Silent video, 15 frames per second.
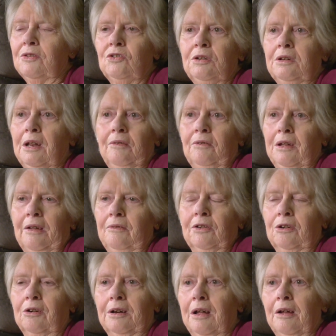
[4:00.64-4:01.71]
She never ever
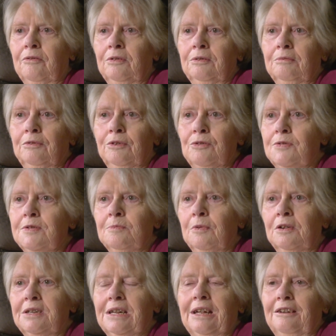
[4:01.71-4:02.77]
got over losing
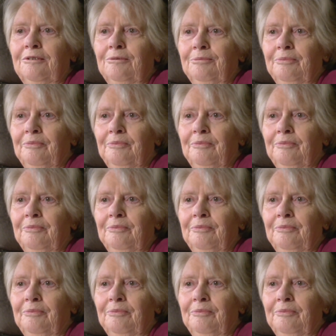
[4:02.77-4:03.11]
my dad.